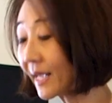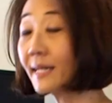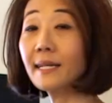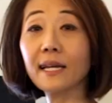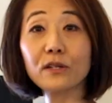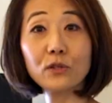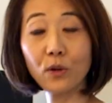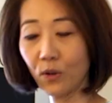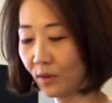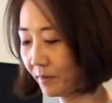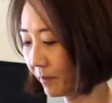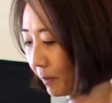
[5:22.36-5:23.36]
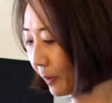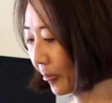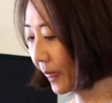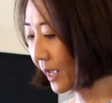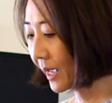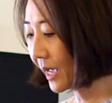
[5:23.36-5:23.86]
can take a toll.
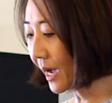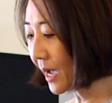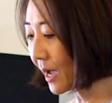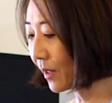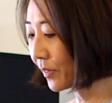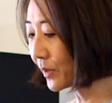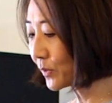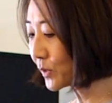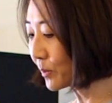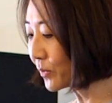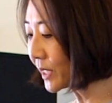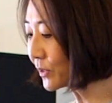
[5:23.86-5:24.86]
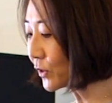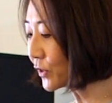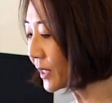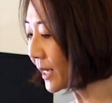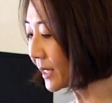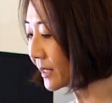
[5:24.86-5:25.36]
There's some
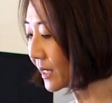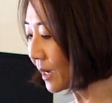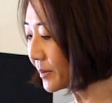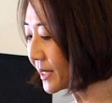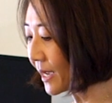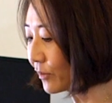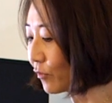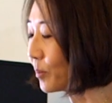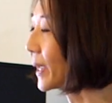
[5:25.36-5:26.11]
research that comes out of